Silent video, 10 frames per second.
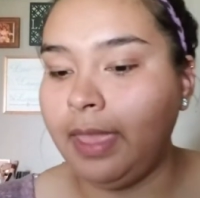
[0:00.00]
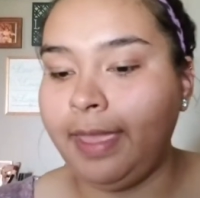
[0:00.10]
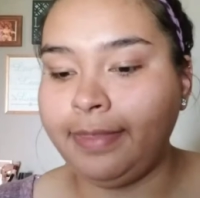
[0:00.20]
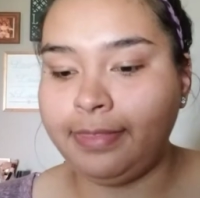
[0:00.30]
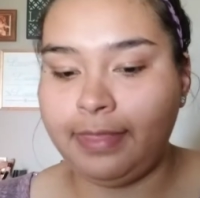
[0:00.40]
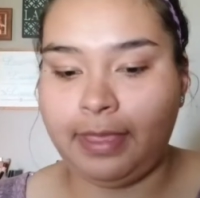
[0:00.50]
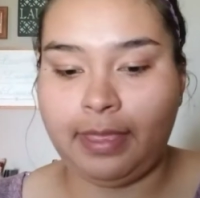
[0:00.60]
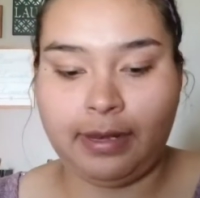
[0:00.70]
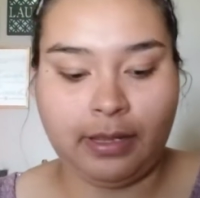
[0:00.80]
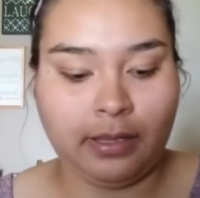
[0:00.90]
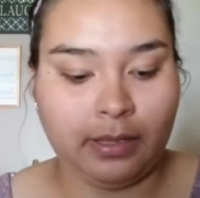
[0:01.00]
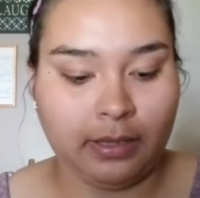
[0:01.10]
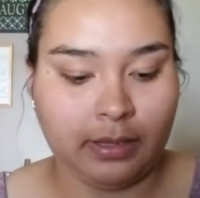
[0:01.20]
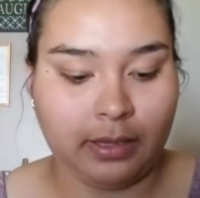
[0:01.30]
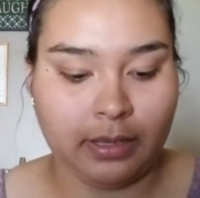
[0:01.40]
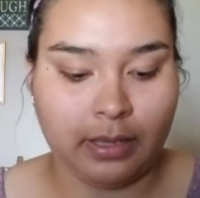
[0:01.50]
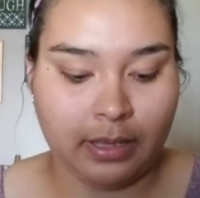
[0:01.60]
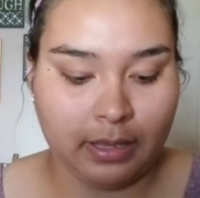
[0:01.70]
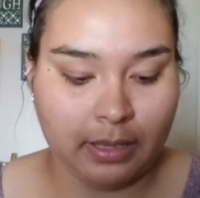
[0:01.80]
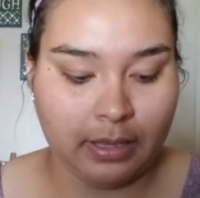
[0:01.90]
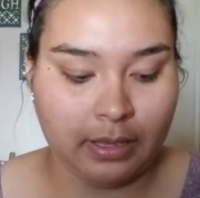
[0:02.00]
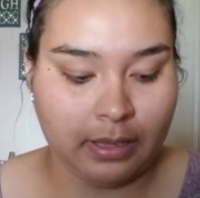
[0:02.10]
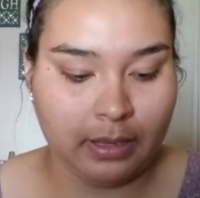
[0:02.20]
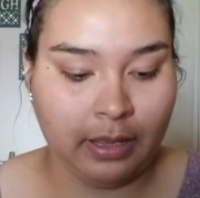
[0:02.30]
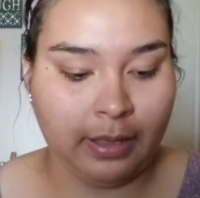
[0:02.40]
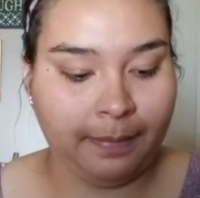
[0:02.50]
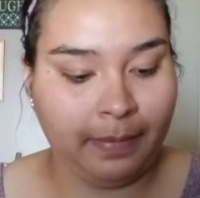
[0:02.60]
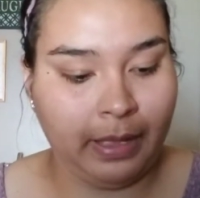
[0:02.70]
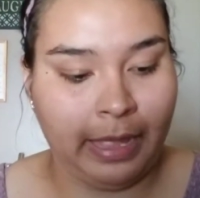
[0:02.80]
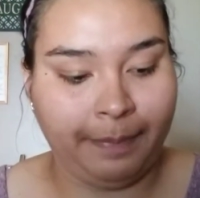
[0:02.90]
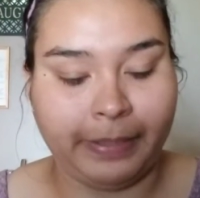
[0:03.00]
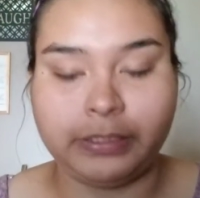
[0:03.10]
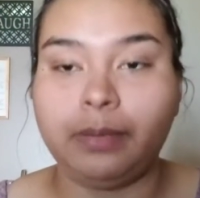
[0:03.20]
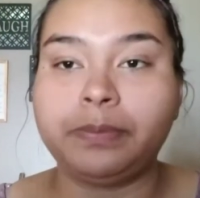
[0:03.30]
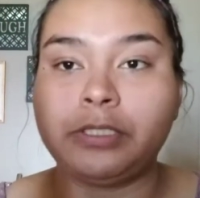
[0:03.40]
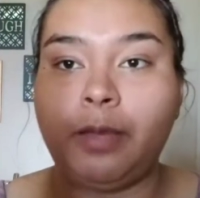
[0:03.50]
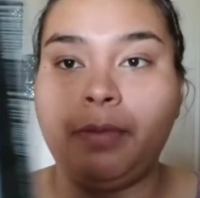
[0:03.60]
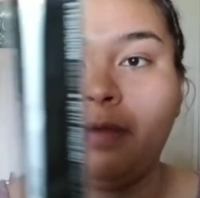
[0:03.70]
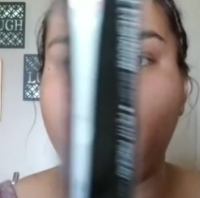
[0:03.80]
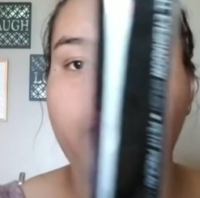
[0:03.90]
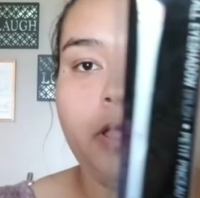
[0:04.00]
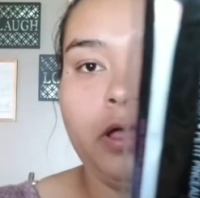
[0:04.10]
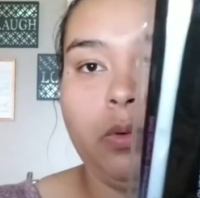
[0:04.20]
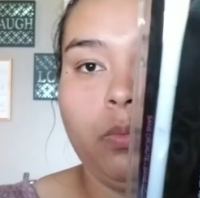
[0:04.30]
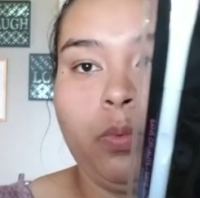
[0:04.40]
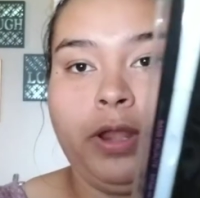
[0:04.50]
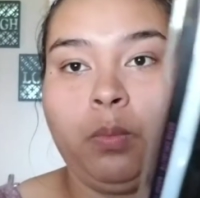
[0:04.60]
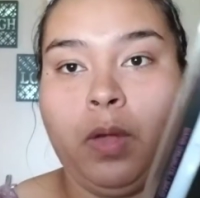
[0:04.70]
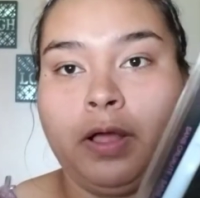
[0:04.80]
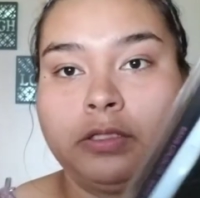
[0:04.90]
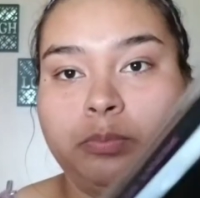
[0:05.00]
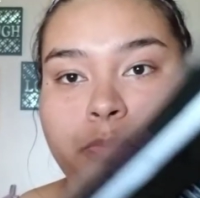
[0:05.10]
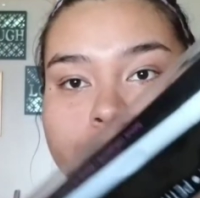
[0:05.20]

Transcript: And then um, I picked up some of the Wet n Wild